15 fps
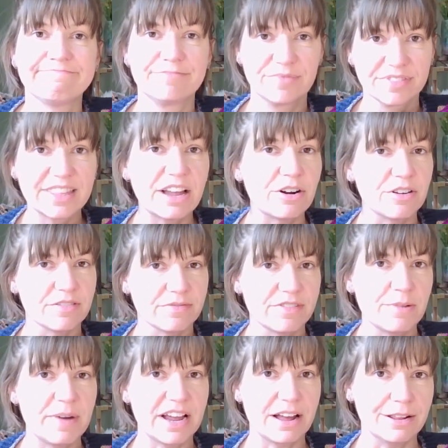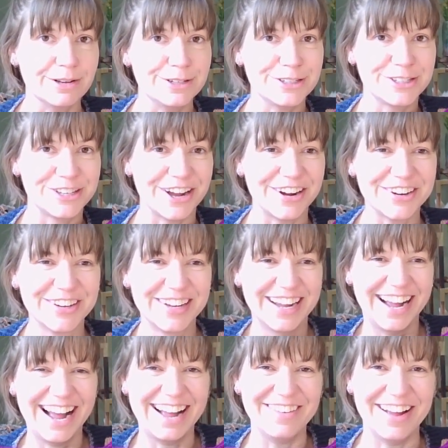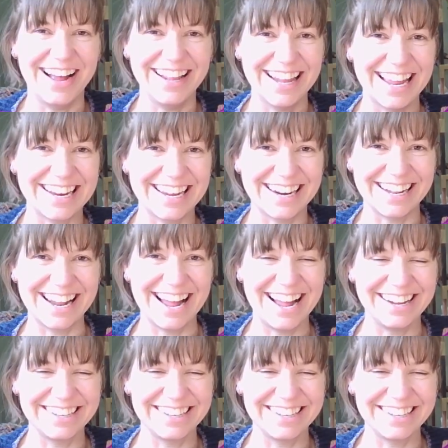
They're my colors, so I like it a lot.